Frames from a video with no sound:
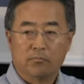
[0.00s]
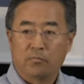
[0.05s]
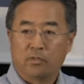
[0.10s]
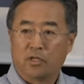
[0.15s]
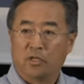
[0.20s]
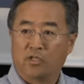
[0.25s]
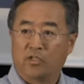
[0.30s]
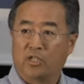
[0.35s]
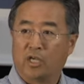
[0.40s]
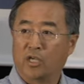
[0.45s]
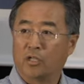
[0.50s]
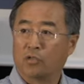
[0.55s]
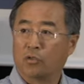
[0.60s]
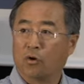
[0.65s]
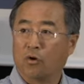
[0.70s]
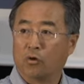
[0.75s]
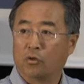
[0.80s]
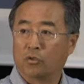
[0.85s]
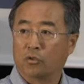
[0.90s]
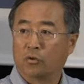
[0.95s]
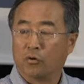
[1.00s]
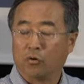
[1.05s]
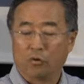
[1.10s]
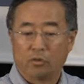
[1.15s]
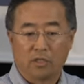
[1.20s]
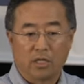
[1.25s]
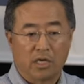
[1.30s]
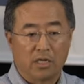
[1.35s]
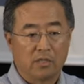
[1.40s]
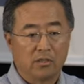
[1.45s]
contained all the cold
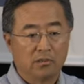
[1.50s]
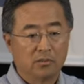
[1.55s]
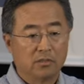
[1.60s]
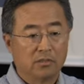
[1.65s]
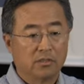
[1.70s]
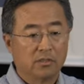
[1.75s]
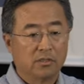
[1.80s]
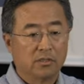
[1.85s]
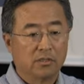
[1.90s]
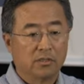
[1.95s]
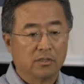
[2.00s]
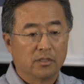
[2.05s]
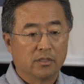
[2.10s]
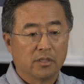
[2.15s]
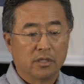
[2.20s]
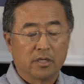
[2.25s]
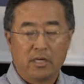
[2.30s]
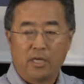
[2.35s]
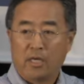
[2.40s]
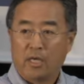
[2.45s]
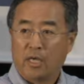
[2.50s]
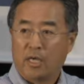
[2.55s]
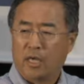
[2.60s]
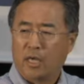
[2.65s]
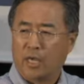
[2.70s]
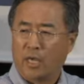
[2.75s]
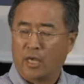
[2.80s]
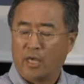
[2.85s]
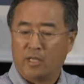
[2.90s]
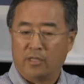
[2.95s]
dials,
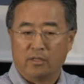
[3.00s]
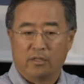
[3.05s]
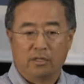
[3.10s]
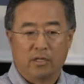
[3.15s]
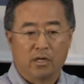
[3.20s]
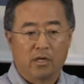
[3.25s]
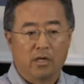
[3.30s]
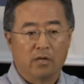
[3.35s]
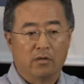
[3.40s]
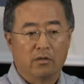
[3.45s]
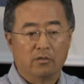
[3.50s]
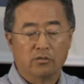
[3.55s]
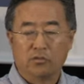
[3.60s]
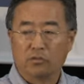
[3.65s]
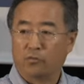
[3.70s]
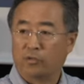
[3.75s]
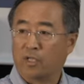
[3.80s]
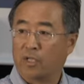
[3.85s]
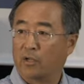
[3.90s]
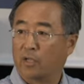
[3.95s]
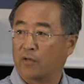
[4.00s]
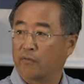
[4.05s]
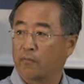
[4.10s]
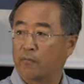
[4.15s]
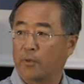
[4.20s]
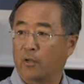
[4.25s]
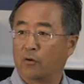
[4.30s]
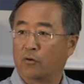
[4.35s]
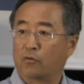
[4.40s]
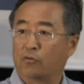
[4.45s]
and so we can have a
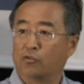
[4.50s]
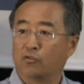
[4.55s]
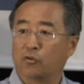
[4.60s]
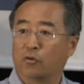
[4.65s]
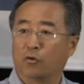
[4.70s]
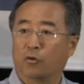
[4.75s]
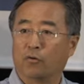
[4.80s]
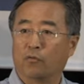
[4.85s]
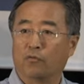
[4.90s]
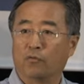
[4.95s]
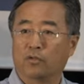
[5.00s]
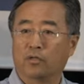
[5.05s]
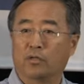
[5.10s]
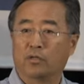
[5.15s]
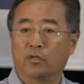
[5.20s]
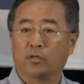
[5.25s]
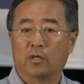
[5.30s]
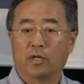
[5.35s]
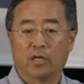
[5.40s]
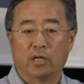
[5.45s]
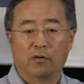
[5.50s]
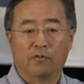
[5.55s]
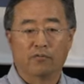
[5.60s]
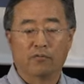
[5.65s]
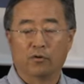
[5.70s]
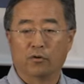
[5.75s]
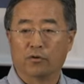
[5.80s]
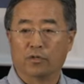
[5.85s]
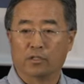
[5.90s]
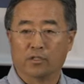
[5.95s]
better control over
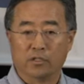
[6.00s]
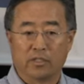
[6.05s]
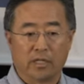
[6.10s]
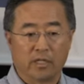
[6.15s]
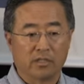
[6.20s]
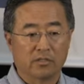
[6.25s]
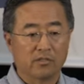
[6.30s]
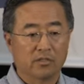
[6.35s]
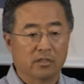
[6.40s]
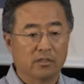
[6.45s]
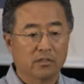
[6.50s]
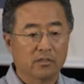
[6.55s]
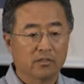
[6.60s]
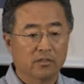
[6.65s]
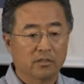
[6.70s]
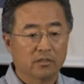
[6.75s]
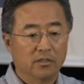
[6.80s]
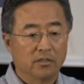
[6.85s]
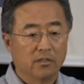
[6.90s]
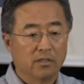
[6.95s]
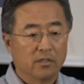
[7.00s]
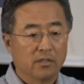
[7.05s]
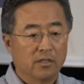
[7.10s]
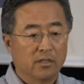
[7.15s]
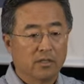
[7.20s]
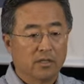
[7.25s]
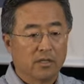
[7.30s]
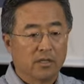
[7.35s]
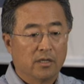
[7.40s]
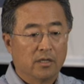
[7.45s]
airflow in the data center.
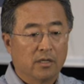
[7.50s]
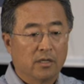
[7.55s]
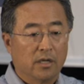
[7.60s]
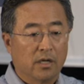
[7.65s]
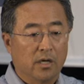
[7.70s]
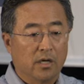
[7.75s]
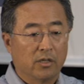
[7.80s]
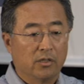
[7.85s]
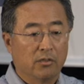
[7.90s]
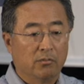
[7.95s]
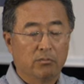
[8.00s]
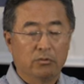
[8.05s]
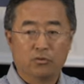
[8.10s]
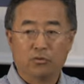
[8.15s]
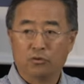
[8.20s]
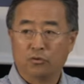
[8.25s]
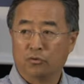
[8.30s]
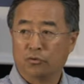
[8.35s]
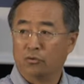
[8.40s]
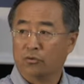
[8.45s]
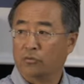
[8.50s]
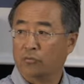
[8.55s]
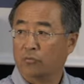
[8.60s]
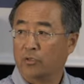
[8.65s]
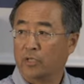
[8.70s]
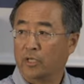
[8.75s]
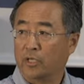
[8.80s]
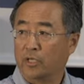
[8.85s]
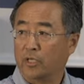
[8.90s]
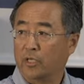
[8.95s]
Number 2,
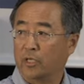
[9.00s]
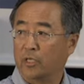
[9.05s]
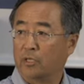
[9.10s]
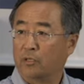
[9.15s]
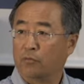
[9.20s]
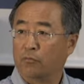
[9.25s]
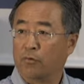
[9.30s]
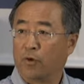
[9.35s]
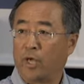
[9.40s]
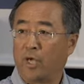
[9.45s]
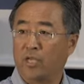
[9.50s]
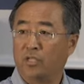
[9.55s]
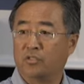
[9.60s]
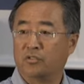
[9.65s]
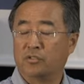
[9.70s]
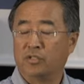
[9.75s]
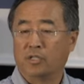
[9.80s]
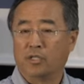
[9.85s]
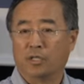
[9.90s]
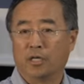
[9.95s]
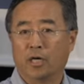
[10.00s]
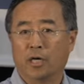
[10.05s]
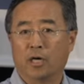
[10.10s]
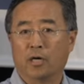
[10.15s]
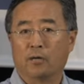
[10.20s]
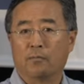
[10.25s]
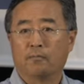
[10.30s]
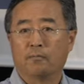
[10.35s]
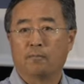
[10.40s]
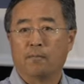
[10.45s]
we raised the